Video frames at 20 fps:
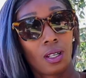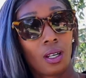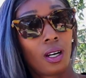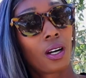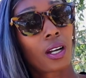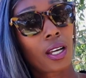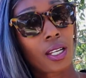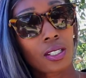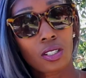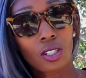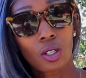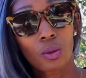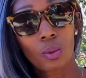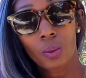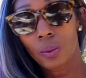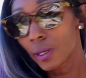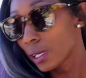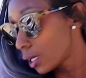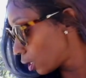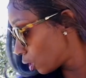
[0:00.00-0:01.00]
Okay, so
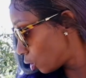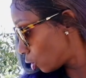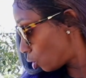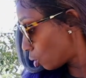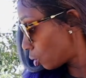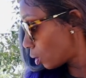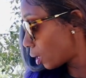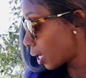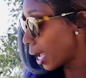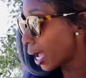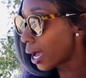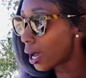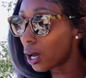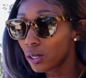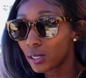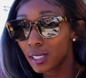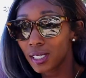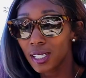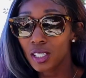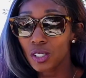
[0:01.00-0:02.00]
what we're gonna do now,
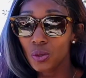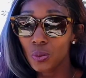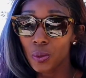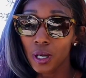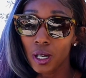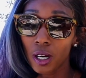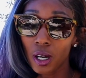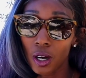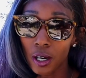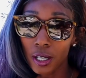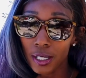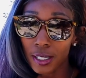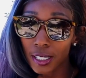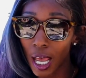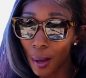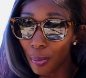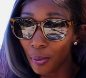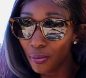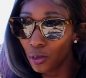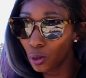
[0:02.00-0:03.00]
since we're on
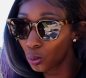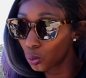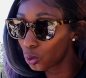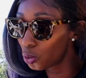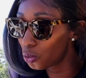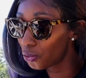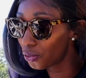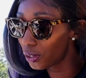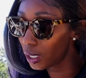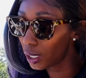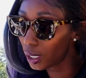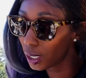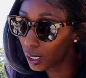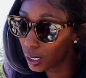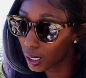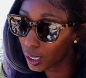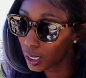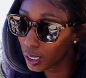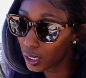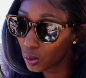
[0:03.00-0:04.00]
top of the roof,
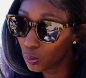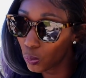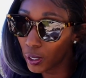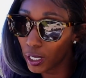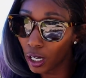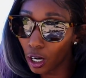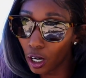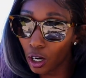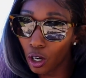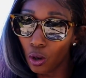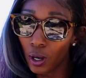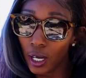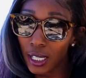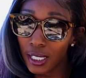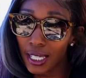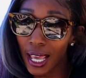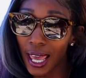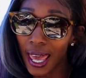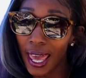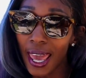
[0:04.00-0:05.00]
is we are going
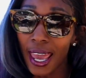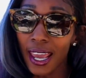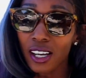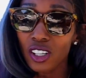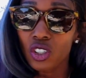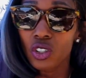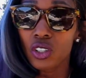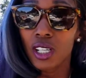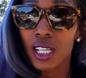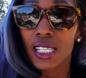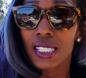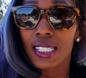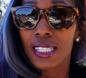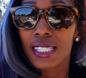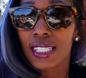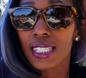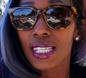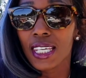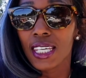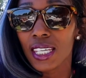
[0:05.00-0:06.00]
to actually
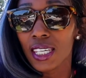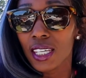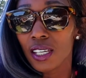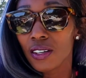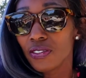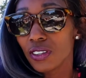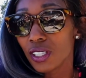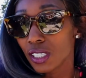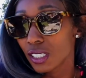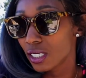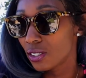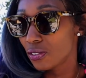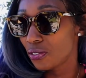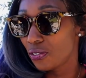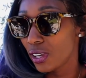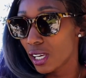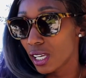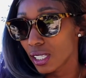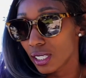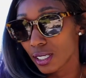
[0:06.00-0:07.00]
see if this
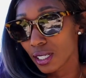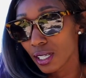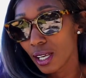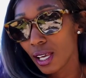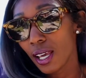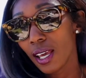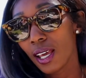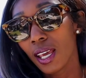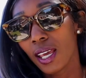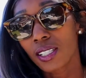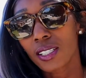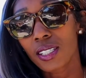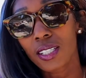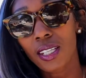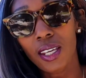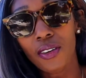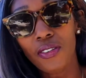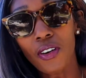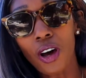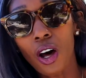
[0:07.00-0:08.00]
fits.
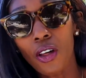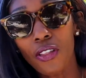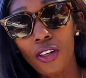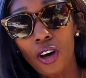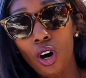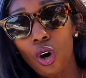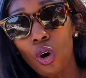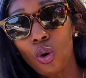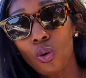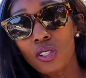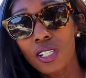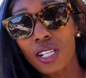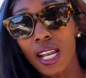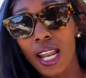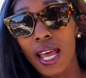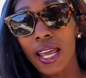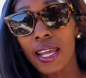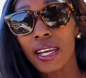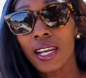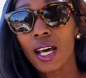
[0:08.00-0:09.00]
See if all the holes
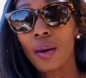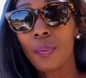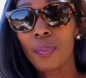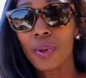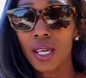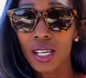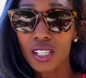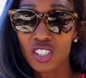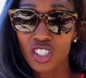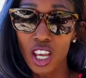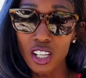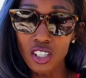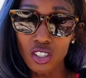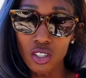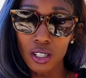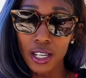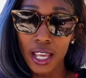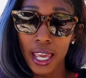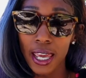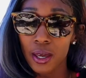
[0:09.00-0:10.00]
line up, because
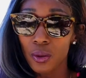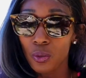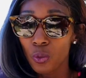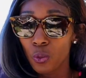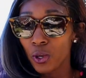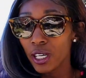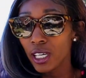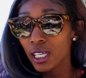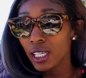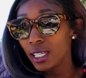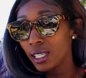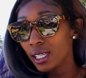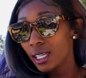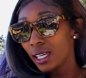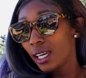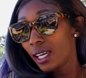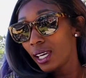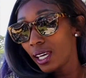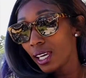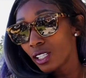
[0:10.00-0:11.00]
yesterday we
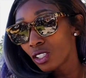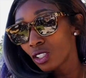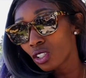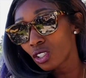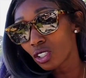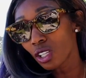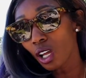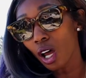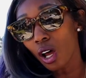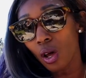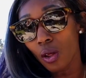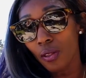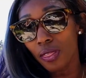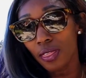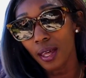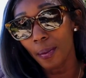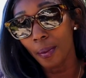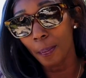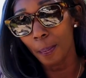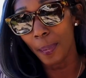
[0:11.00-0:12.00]
installed
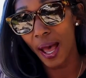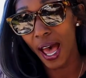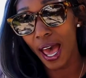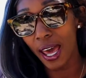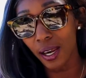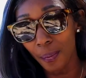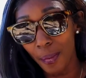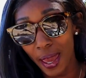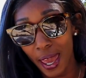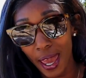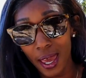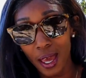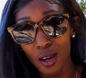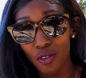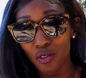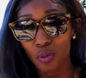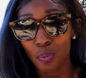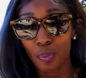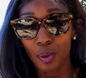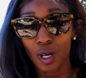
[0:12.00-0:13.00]
the bottom half,
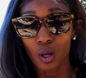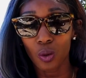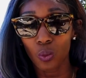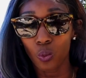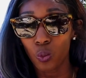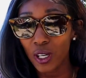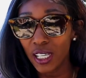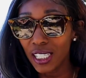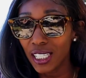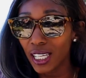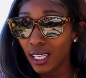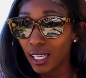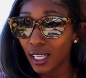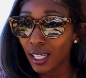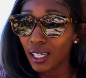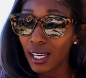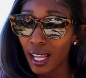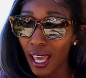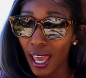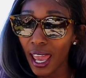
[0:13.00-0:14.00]
but we
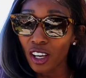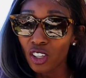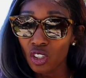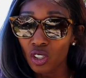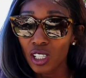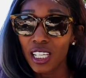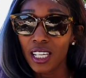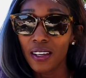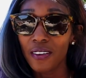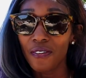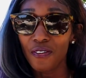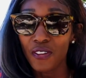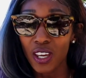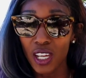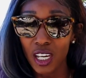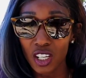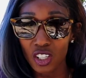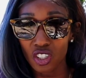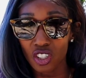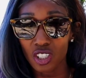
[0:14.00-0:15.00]
didn't actually
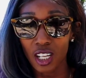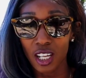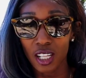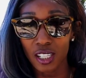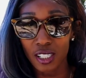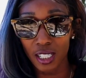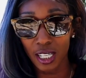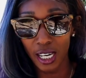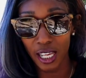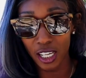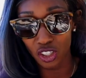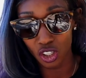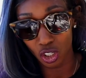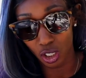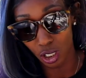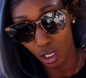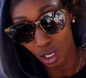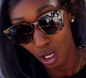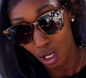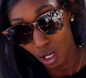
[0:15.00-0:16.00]
finish the
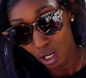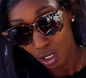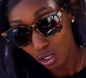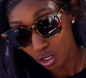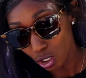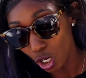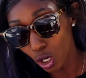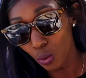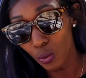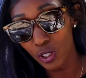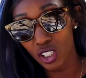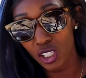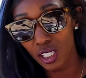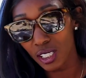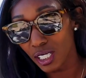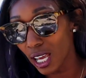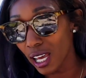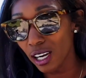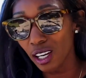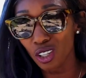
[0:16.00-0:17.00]
installation. So we
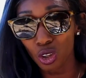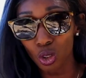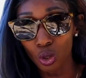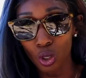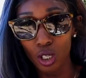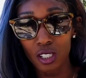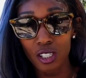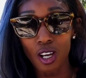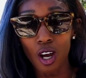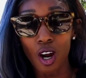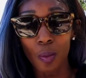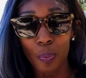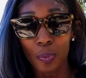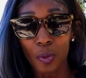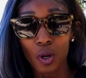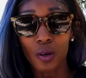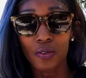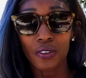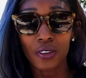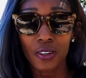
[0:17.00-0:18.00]
just kind of threw a tarp
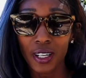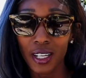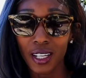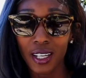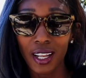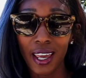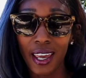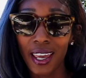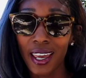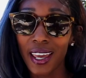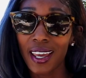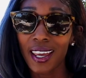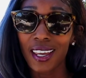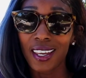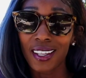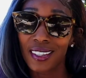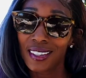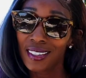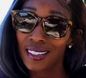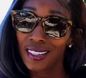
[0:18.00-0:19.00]
over it,
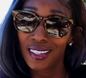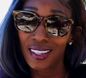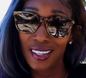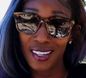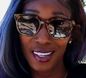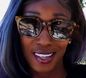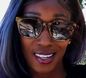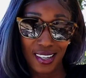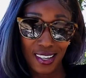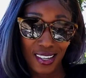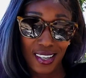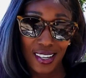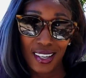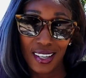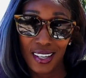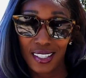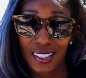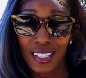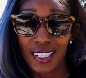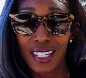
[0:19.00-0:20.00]
and
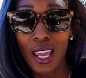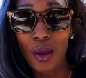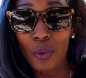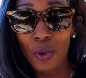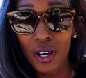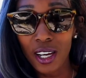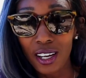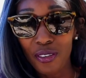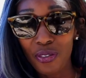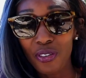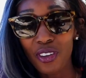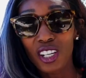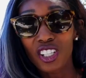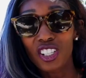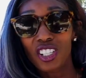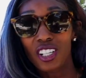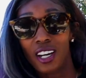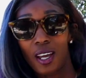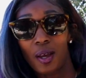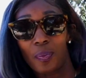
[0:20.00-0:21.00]
today we're gonna
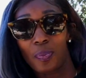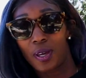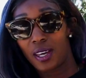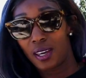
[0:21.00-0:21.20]
finish it up.